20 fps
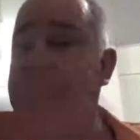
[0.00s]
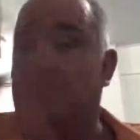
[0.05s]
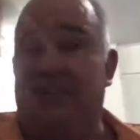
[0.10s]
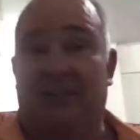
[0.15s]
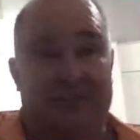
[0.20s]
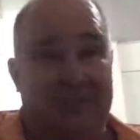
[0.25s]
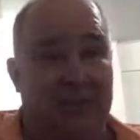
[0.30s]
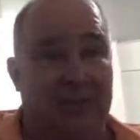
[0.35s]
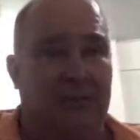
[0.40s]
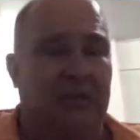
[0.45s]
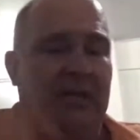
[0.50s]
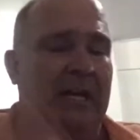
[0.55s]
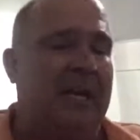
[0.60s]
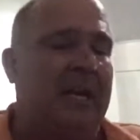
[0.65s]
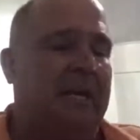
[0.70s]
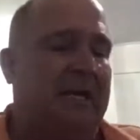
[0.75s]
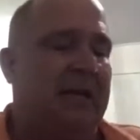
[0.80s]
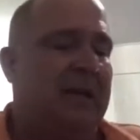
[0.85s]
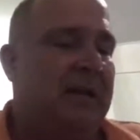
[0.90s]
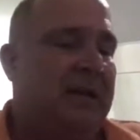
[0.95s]
Jungle
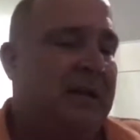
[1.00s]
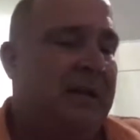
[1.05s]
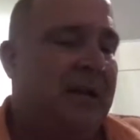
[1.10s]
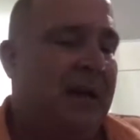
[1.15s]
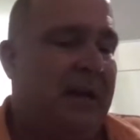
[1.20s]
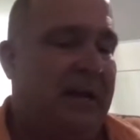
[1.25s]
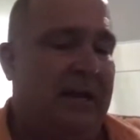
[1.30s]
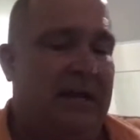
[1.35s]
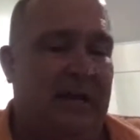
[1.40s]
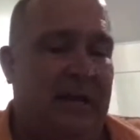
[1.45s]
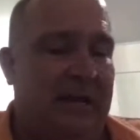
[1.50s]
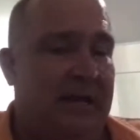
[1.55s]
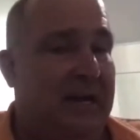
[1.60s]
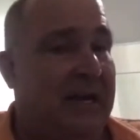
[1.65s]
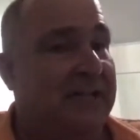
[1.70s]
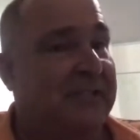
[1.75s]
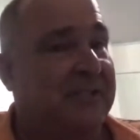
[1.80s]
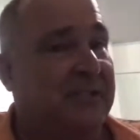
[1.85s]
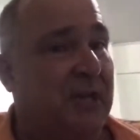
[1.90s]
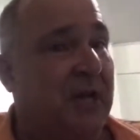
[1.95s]
Link, and
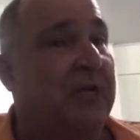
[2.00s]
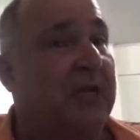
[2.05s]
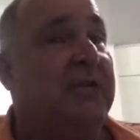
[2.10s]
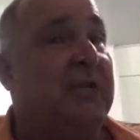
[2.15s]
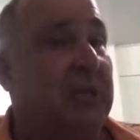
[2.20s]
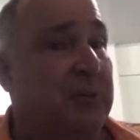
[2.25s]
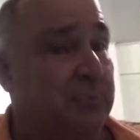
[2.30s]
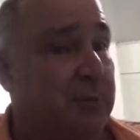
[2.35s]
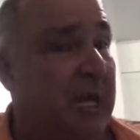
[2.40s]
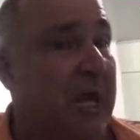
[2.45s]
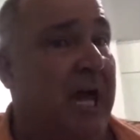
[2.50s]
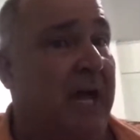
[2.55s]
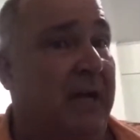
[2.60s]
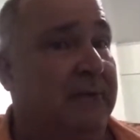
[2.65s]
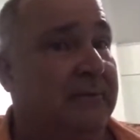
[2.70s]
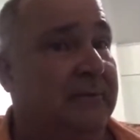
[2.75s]
I saw Nick Black